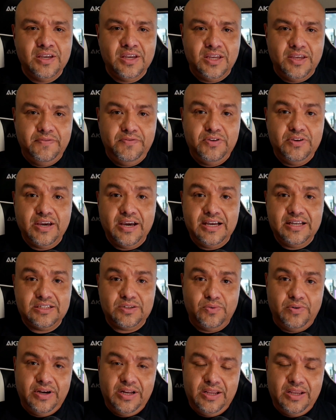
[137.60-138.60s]
if you guys
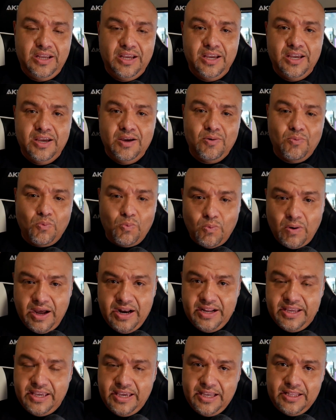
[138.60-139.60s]
already
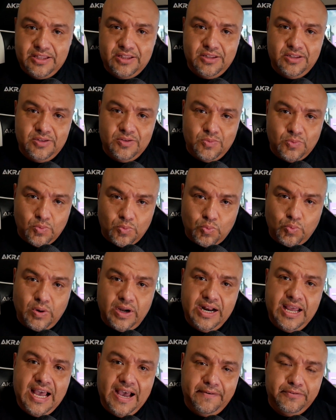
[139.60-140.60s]
want
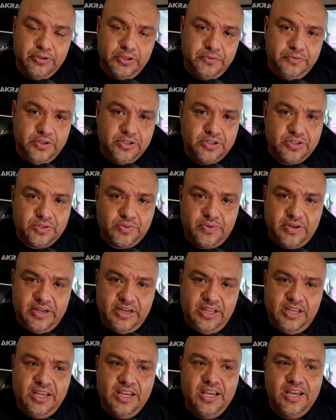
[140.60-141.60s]
to have those features
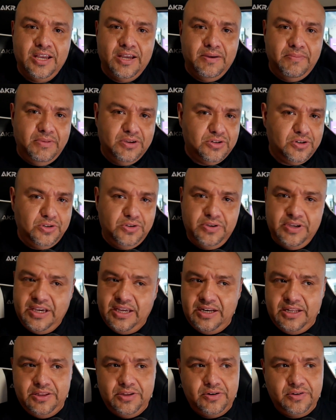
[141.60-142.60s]
already, make sure you
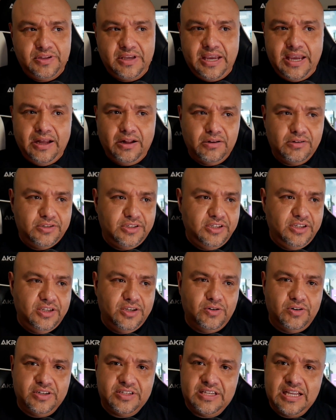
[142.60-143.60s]
get either the
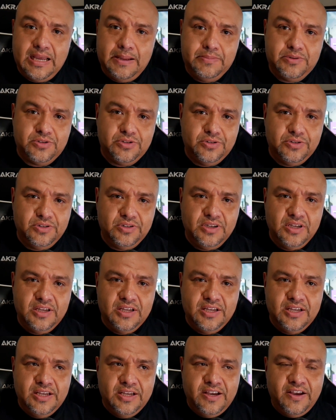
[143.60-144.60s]
LG or Samsung.
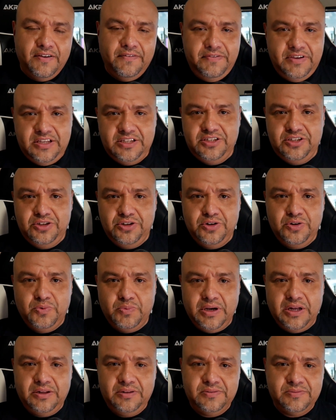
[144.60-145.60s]
Vizio,
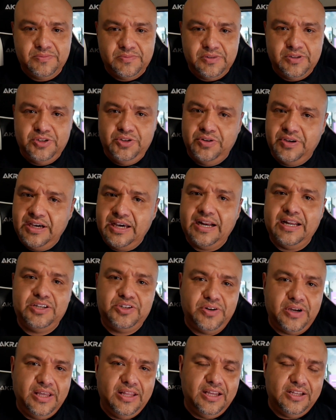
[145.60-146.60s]
well, you gotta
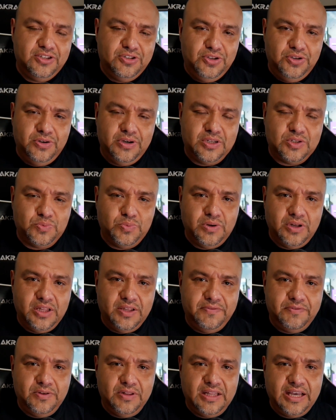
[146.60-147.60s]
try that too as well
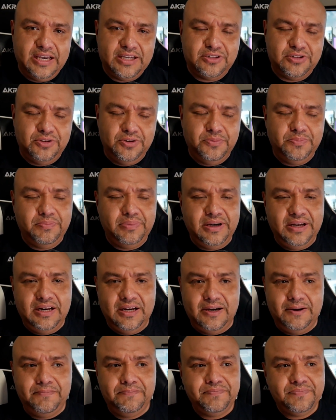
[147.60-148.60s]
if you like to.
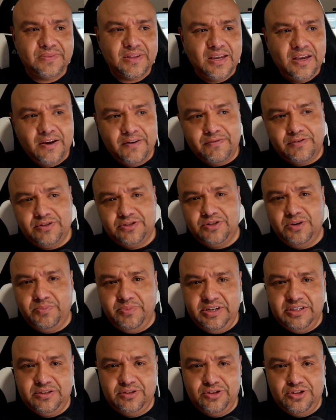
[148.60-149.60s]
But for some
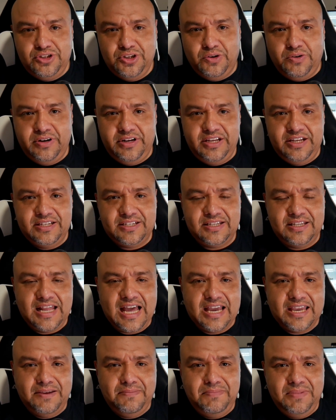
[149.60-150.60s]
reason, Sony is
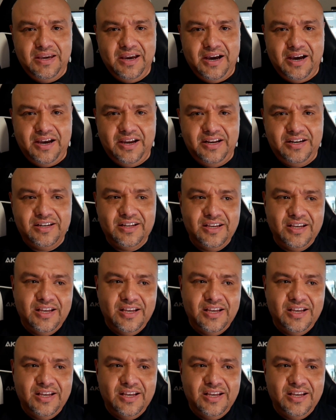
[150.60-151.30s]
lagging behind.